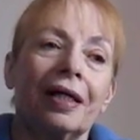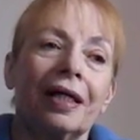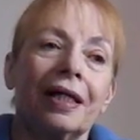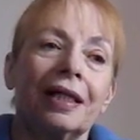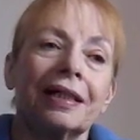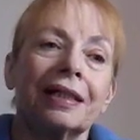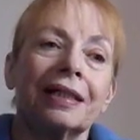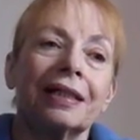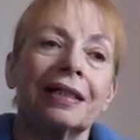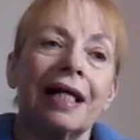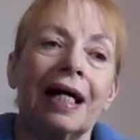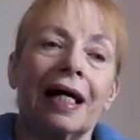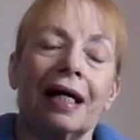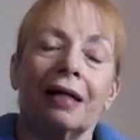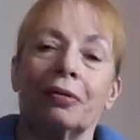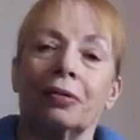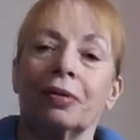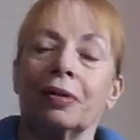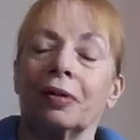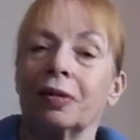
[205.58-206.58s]
It's
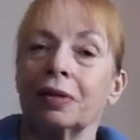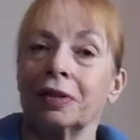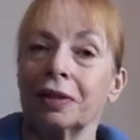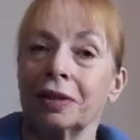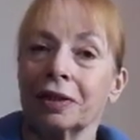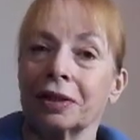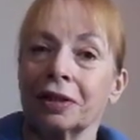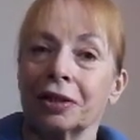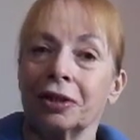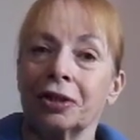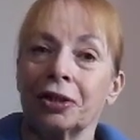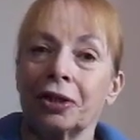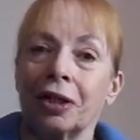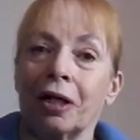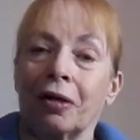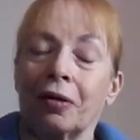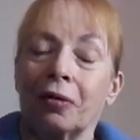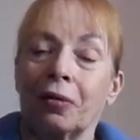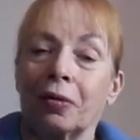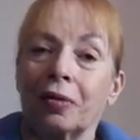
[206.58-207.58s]
now under
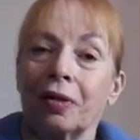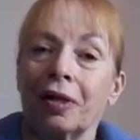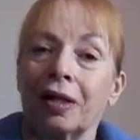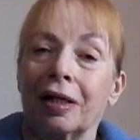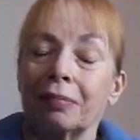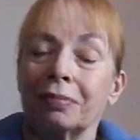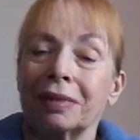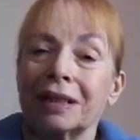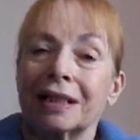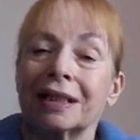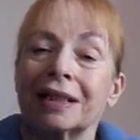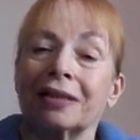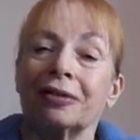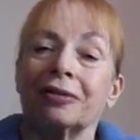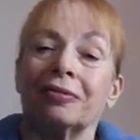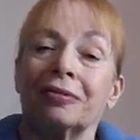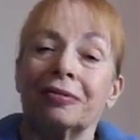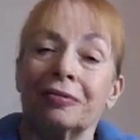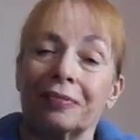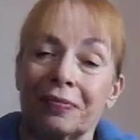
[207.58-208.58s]
control. I'm
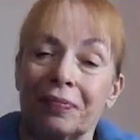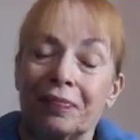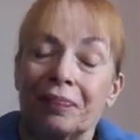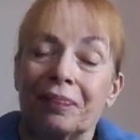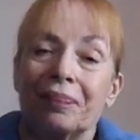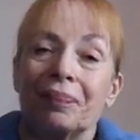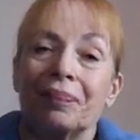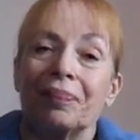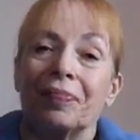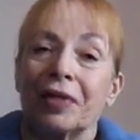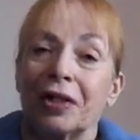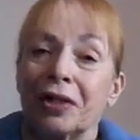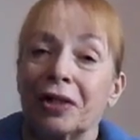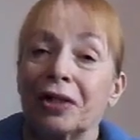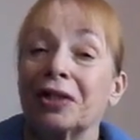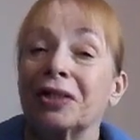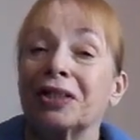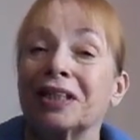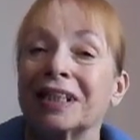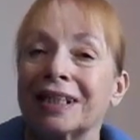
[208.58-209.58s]
still
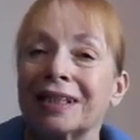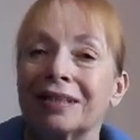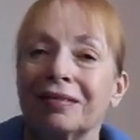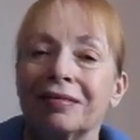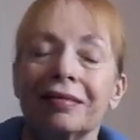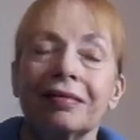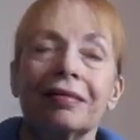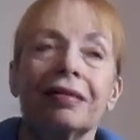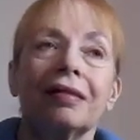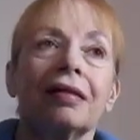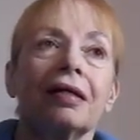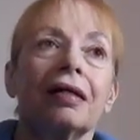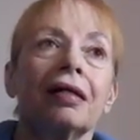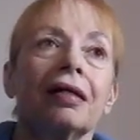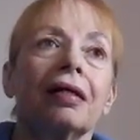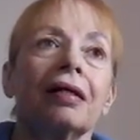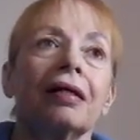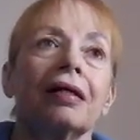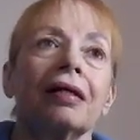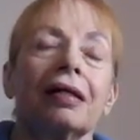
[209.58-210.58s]
hurting
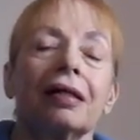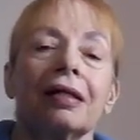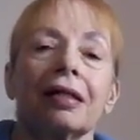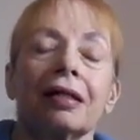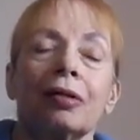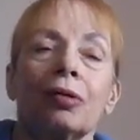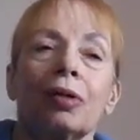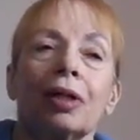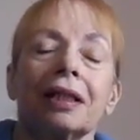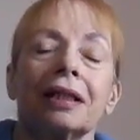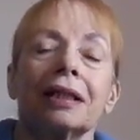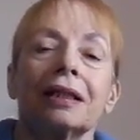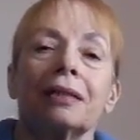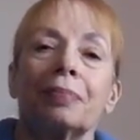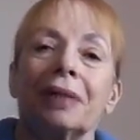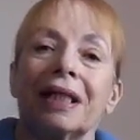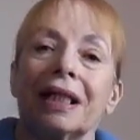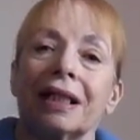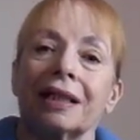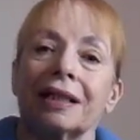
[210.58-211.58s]
quite a
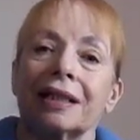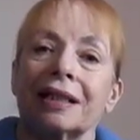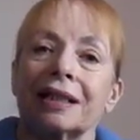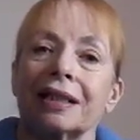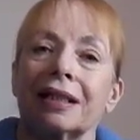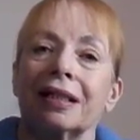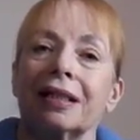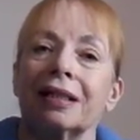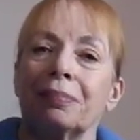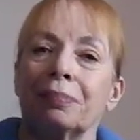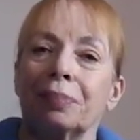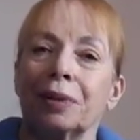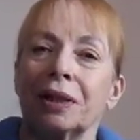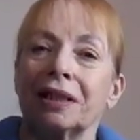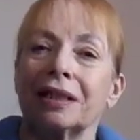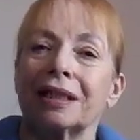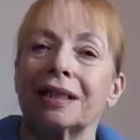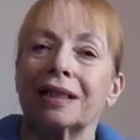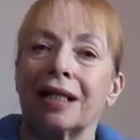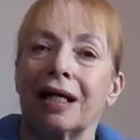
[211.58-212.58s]
bit,
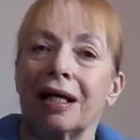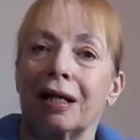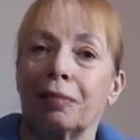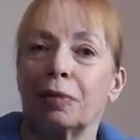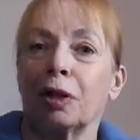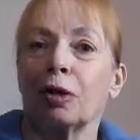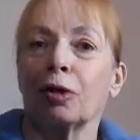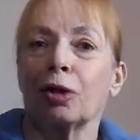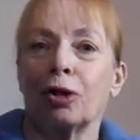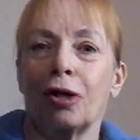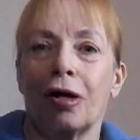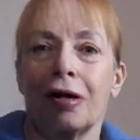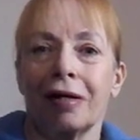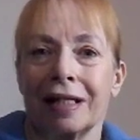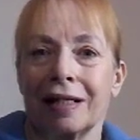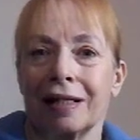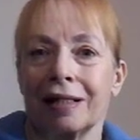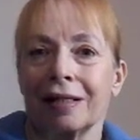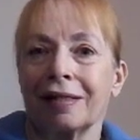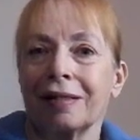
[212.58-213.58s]
but I'm not
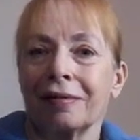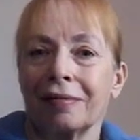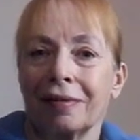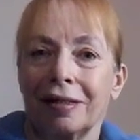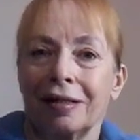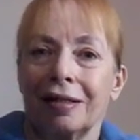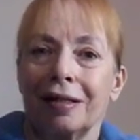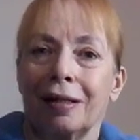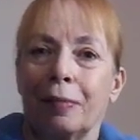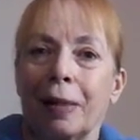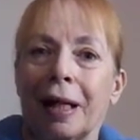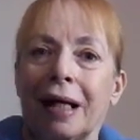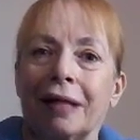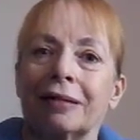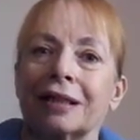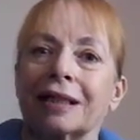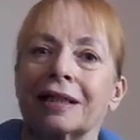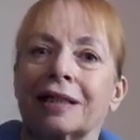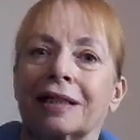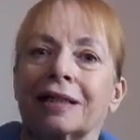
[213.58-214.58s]
crying
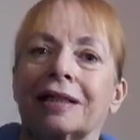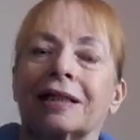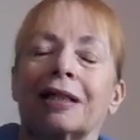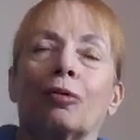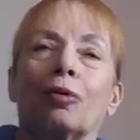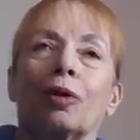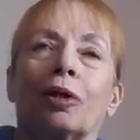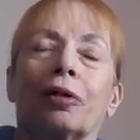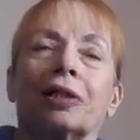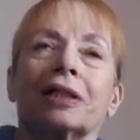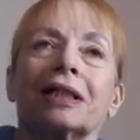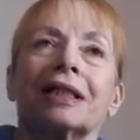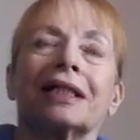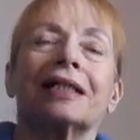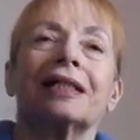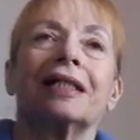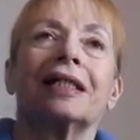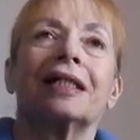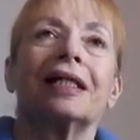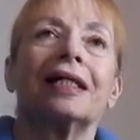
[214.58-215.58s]
about it as I
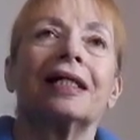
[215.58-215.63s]
was.